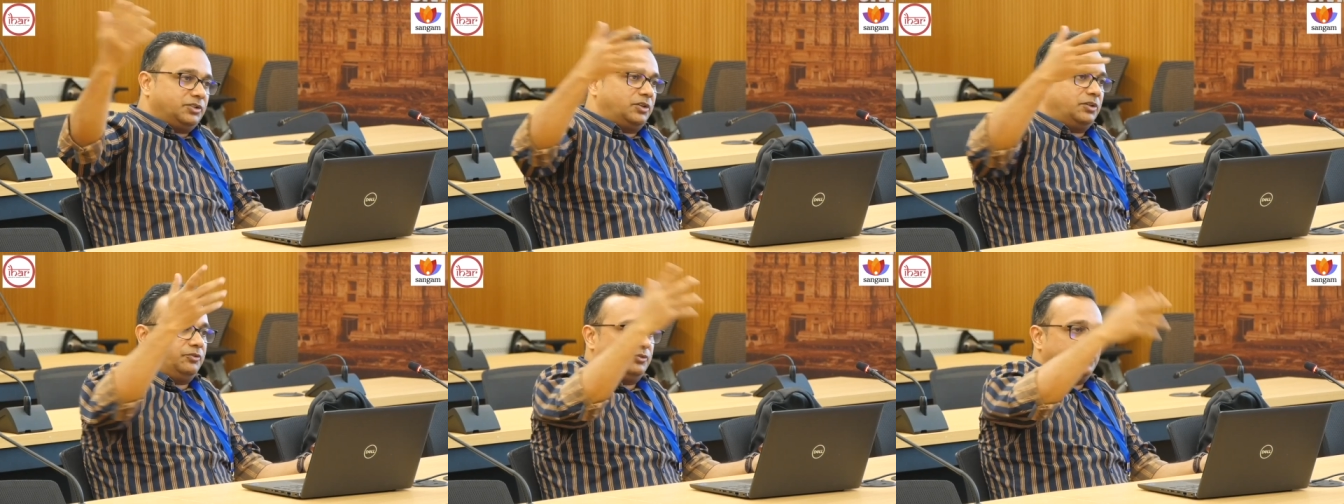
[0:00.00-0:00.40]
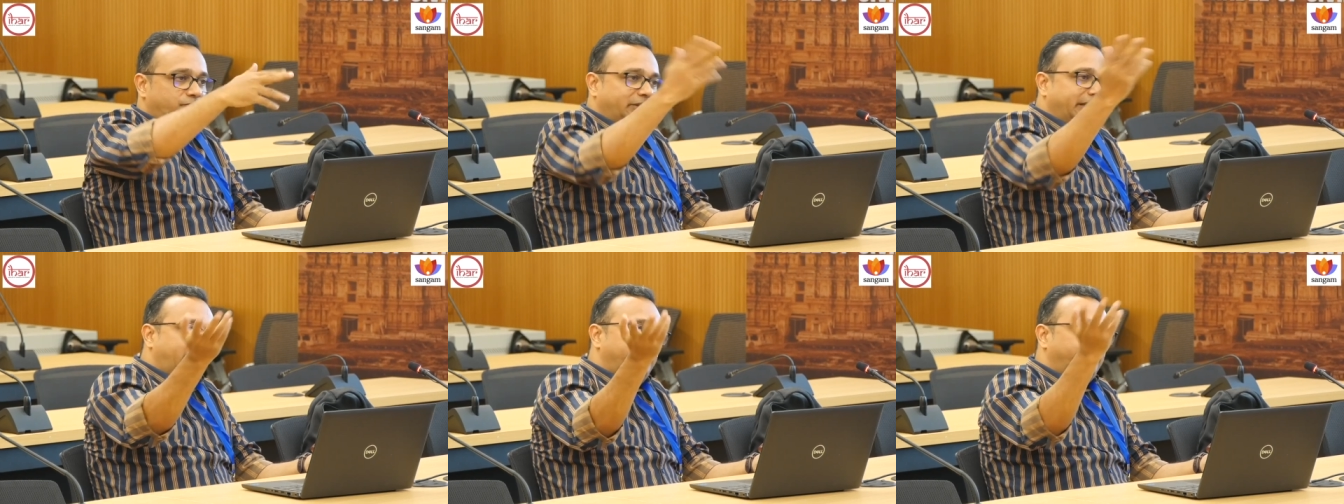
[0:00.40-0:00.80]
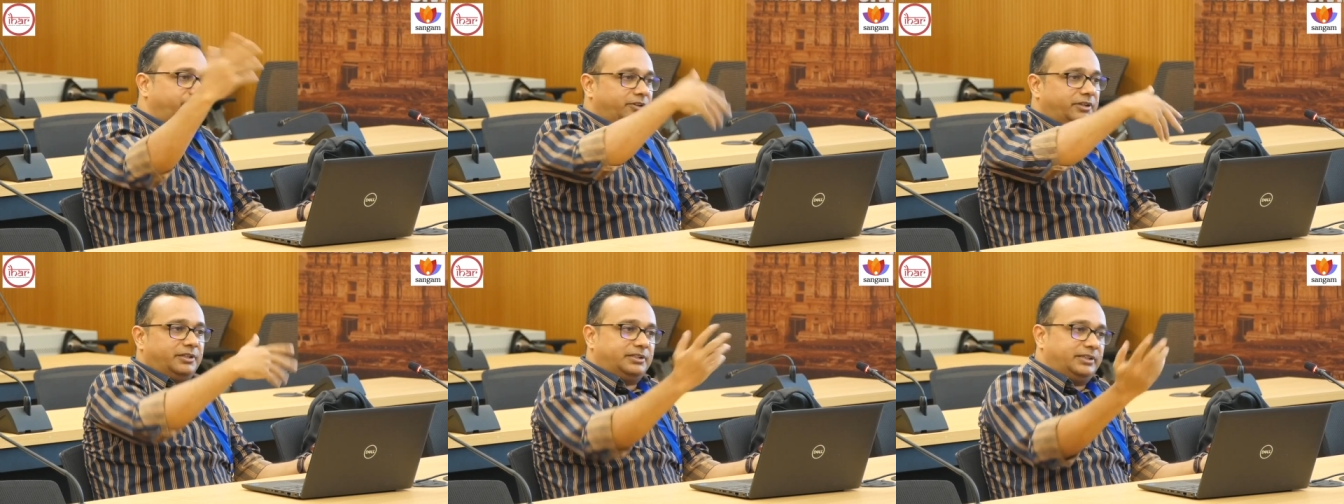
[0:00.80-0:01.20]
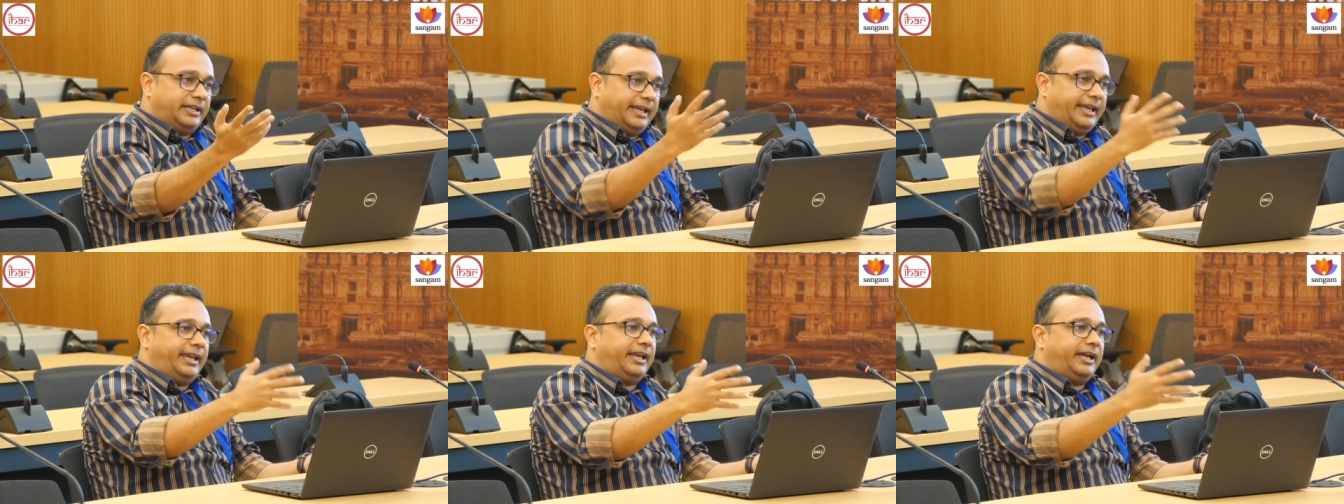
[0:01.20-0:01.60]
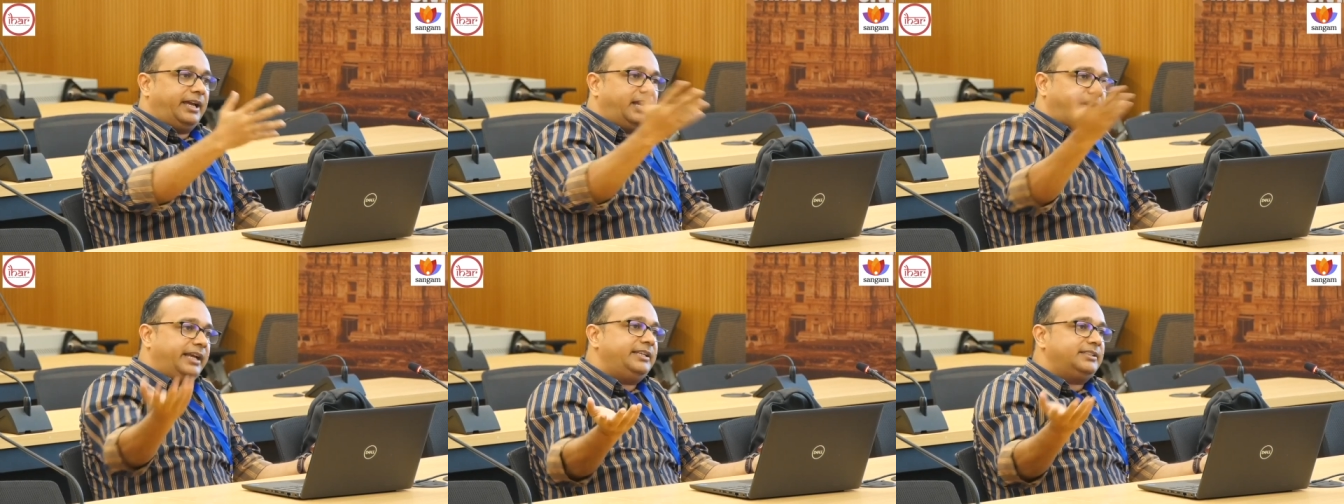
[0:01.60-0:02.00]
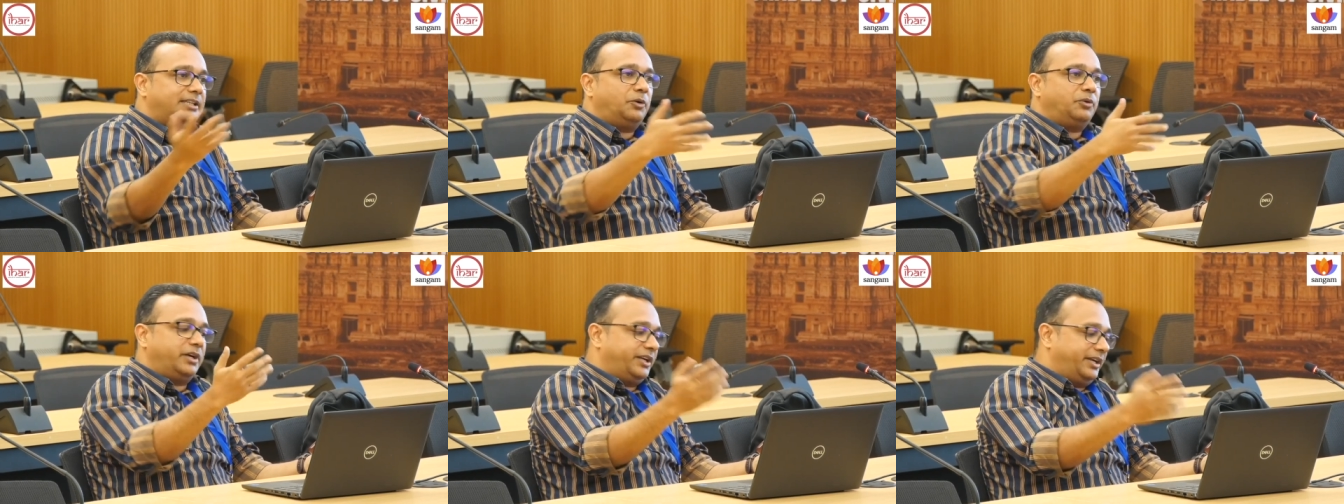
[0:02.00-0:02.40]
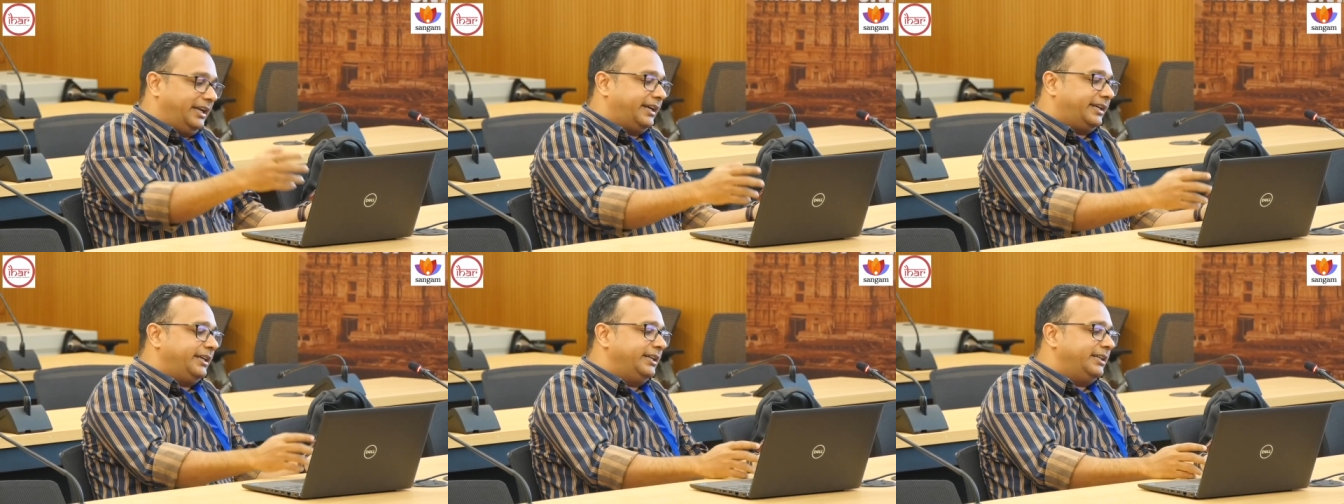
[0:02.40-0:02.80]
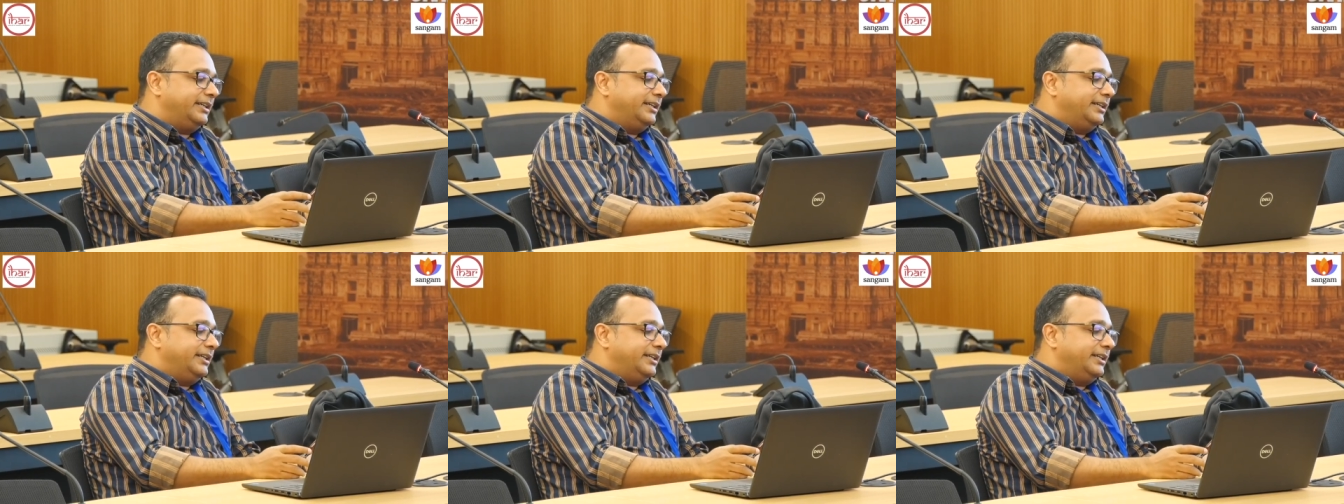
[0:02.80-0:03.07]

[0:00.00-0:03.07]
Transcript: Sort of we have uh, the A and I sound are related.